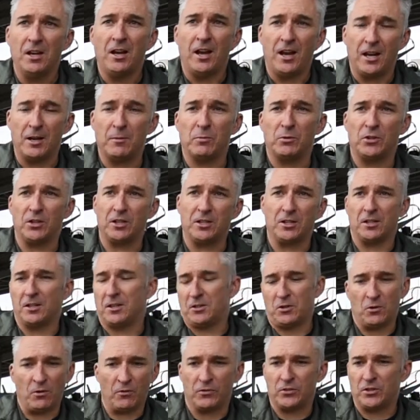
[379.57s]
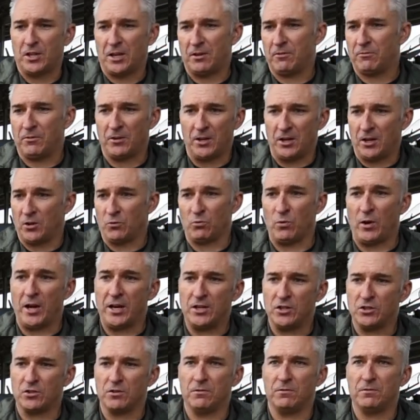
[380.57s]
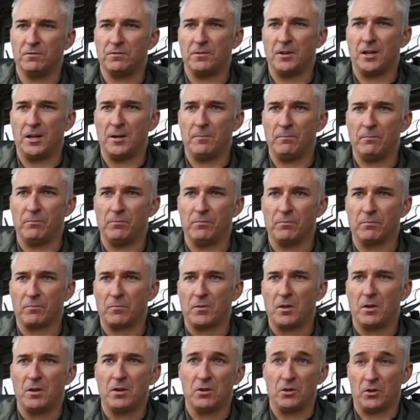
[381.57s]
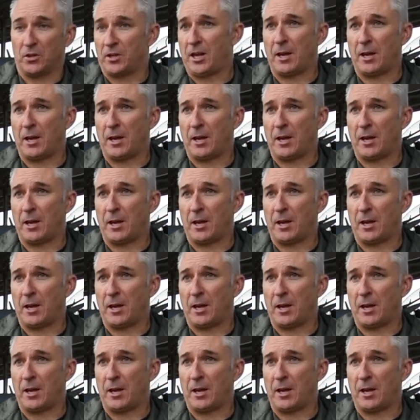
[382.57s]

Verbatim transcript: And in particular, you obviously have a, a range of um, uh,